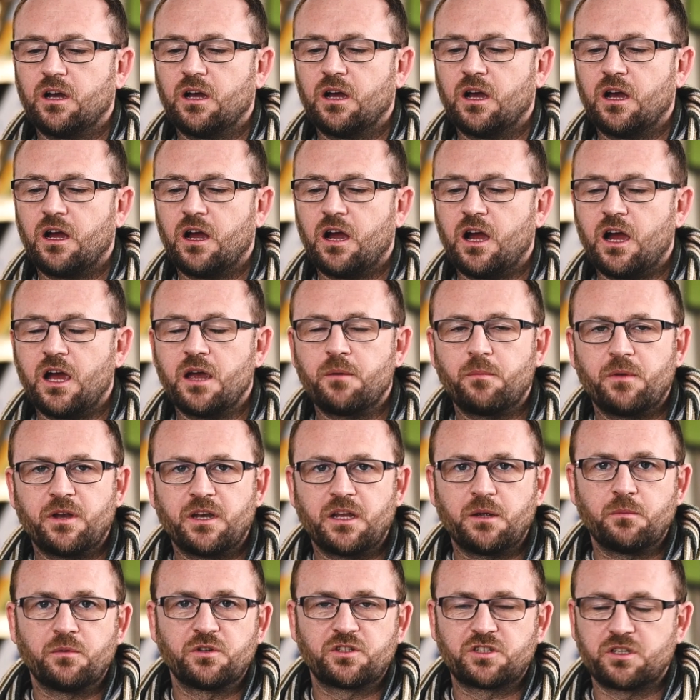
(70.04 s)
So, hi, my
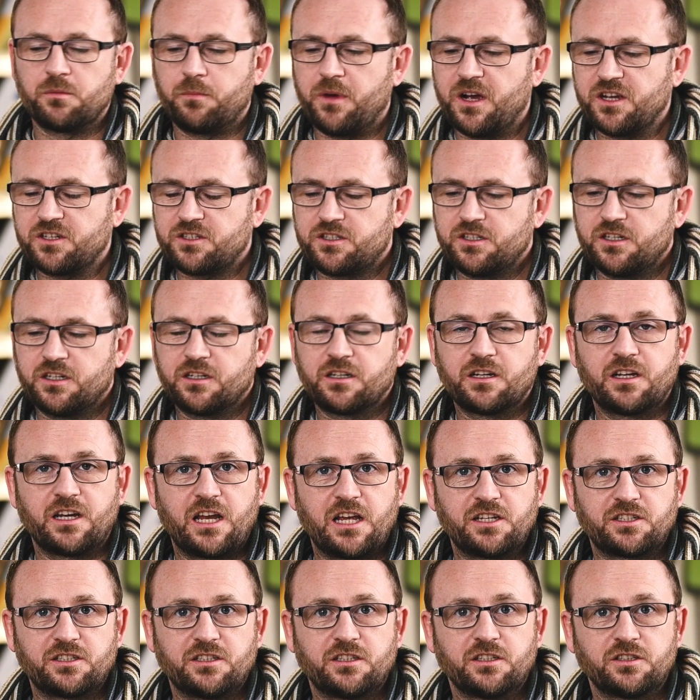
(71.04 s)
name is Sebastian
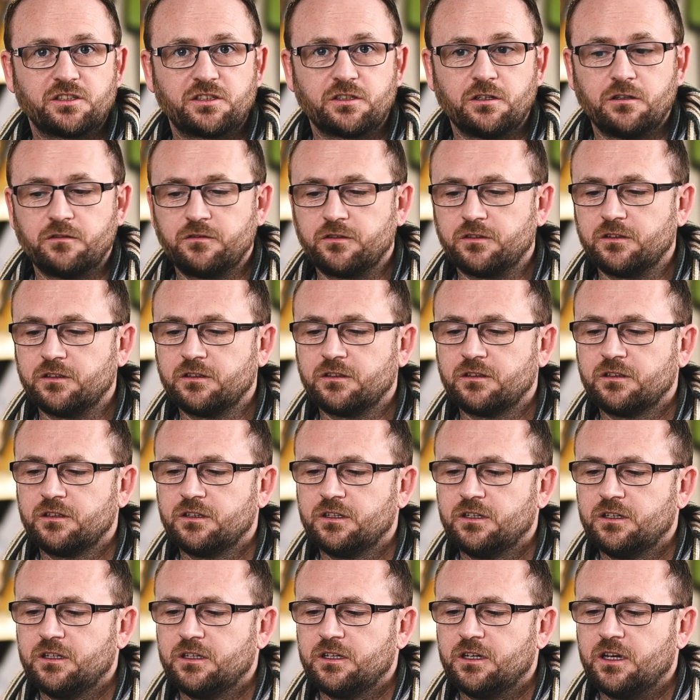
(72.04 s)
Graça da Silva.
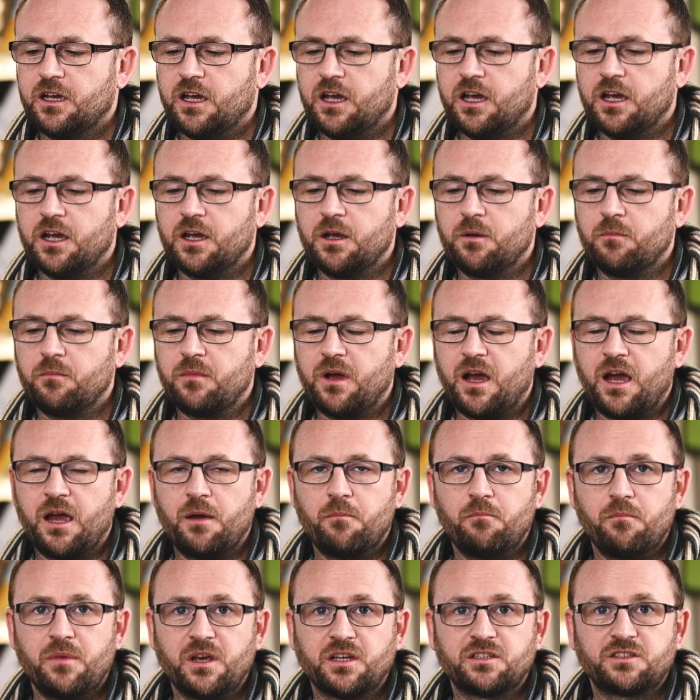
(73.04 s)

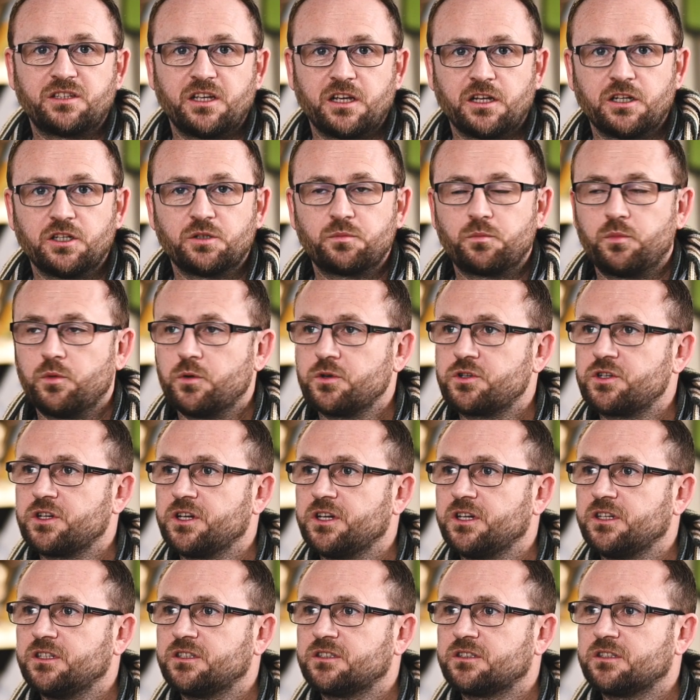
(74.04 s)
I'm mixed
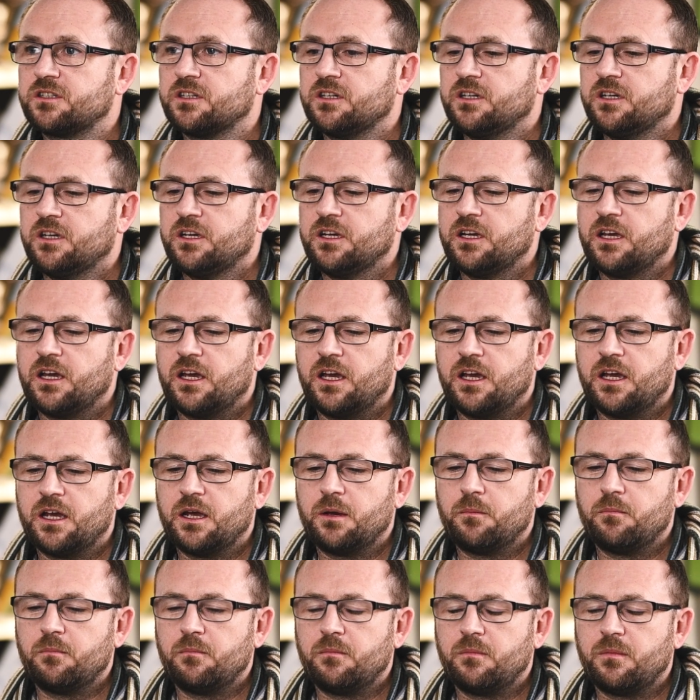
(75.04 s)
English-Portuguese.
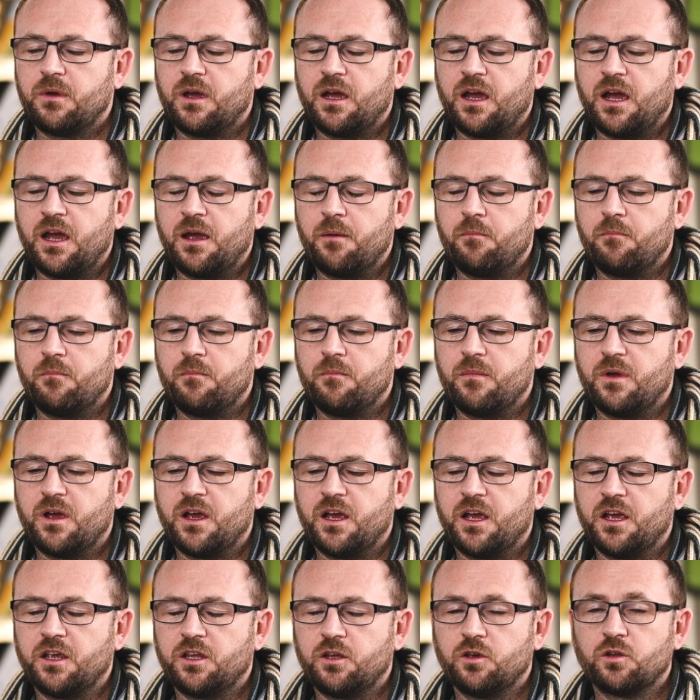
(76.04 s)
I'm
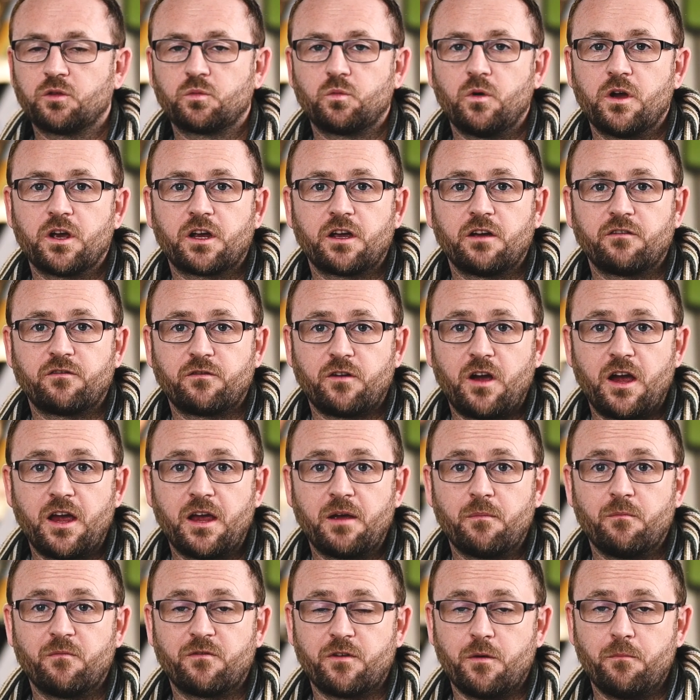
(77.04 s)
a youth worker
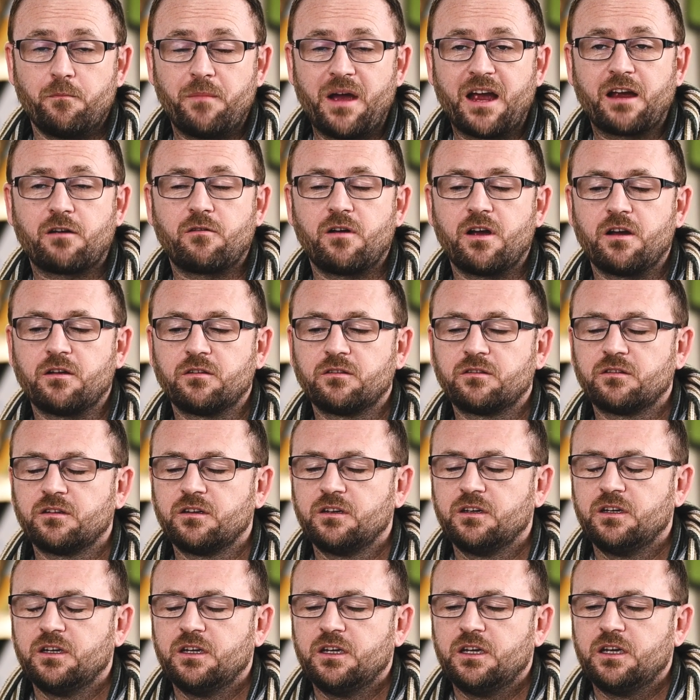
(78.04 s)
from background.
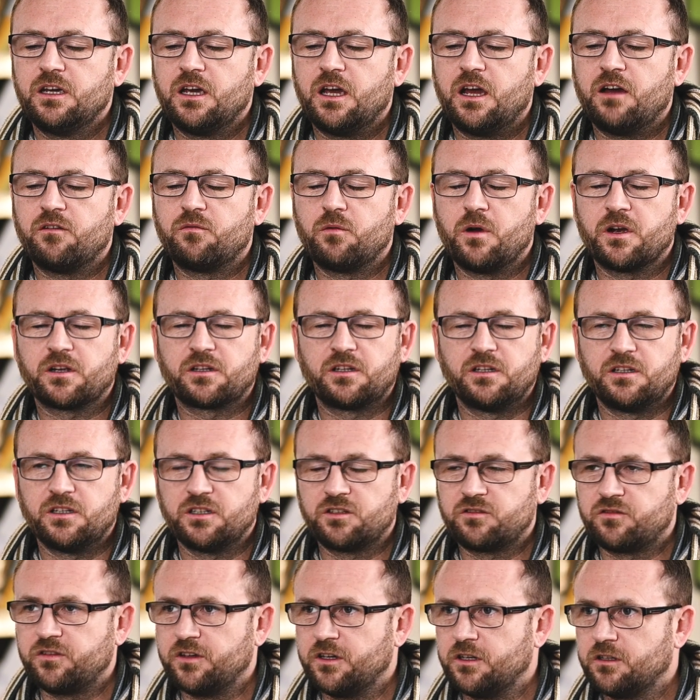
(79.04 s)
I've worked in
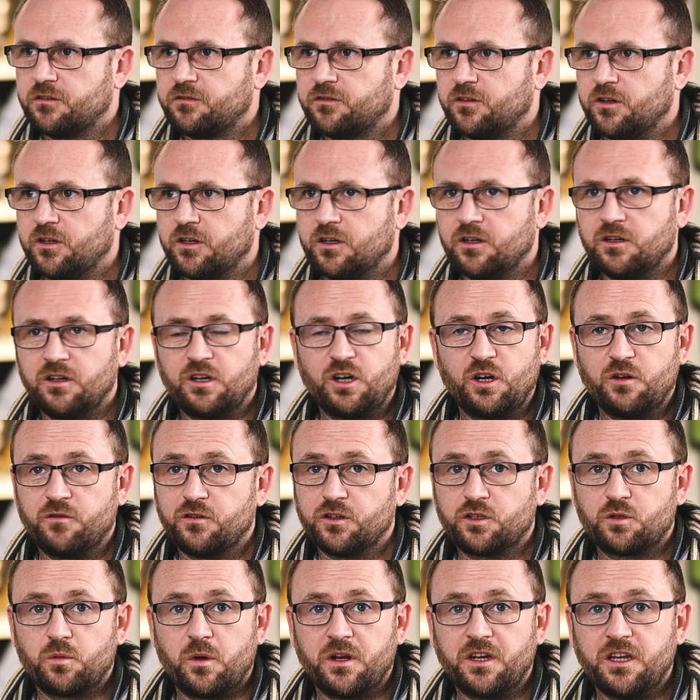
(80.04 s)
this field for
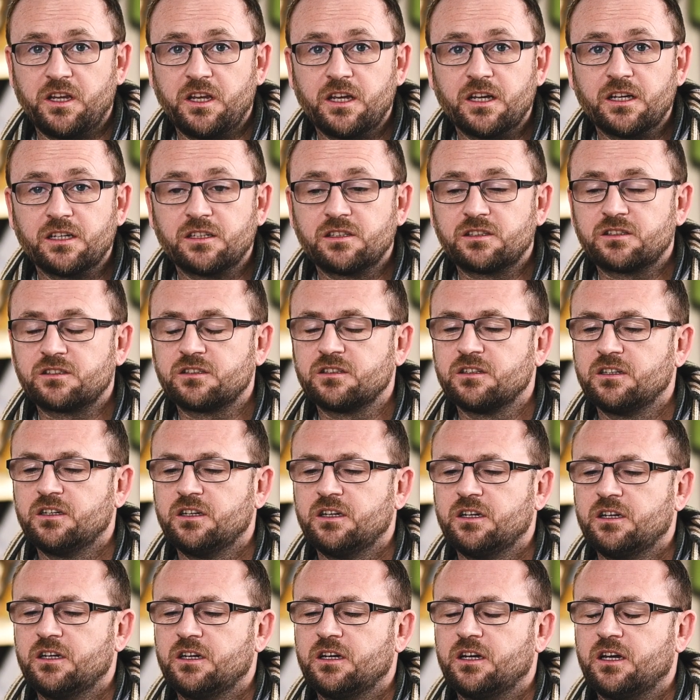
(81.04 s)
over 20 years.
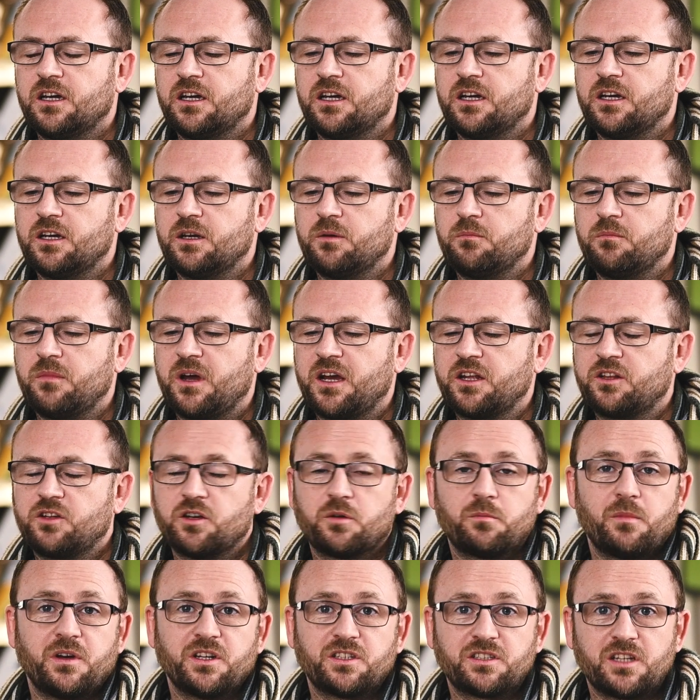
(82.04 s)
I
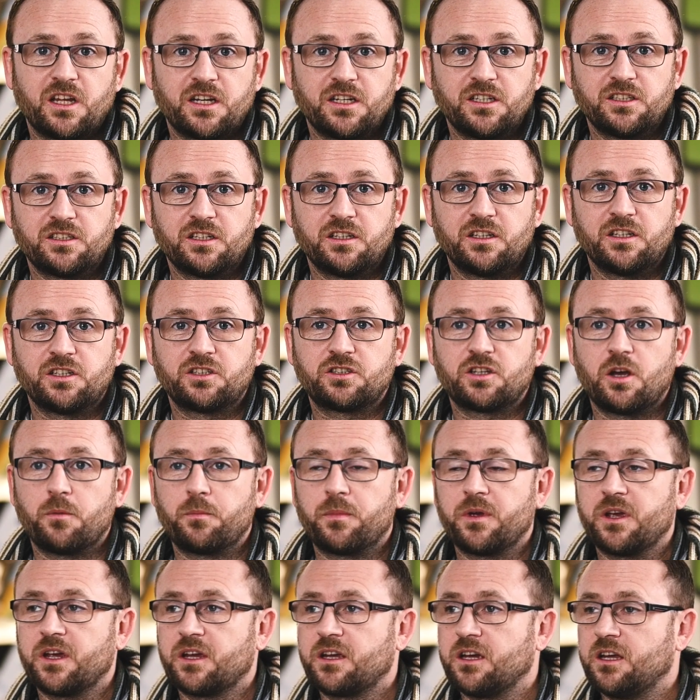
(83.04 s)
took my studies in this
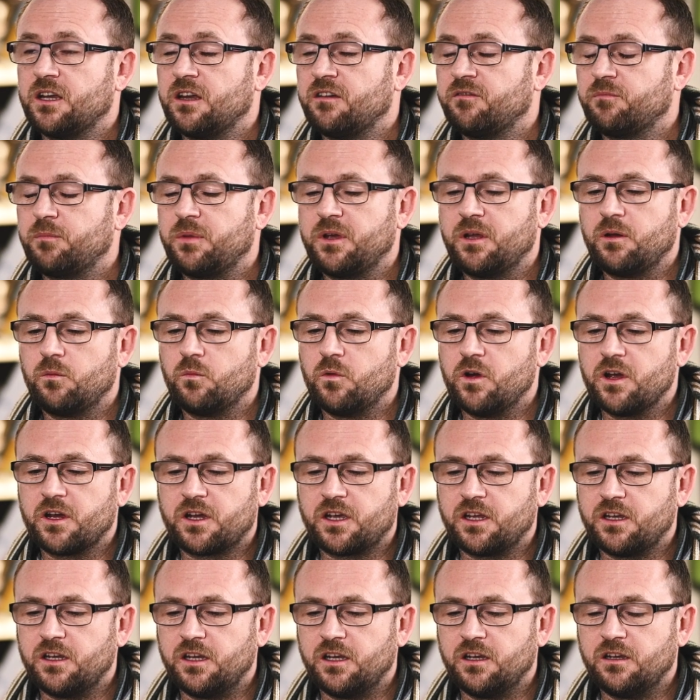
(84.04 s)
topic, and I've been
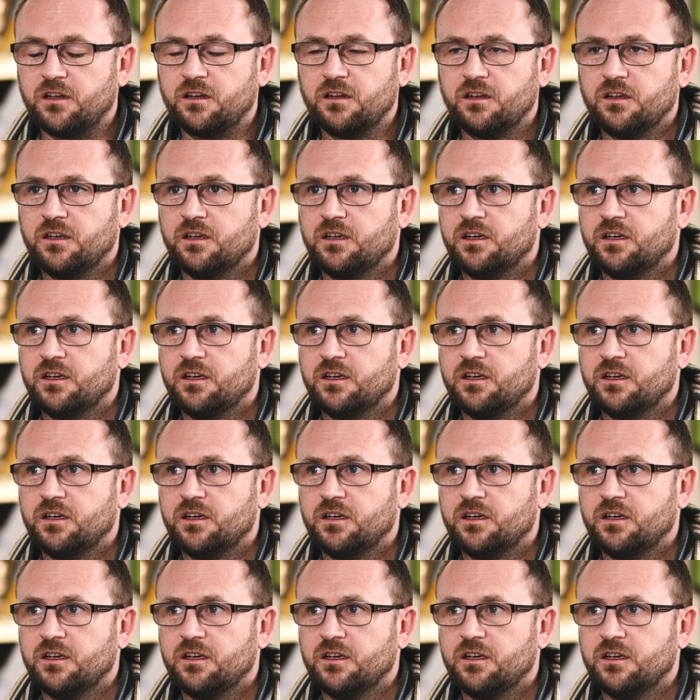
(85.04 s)
working in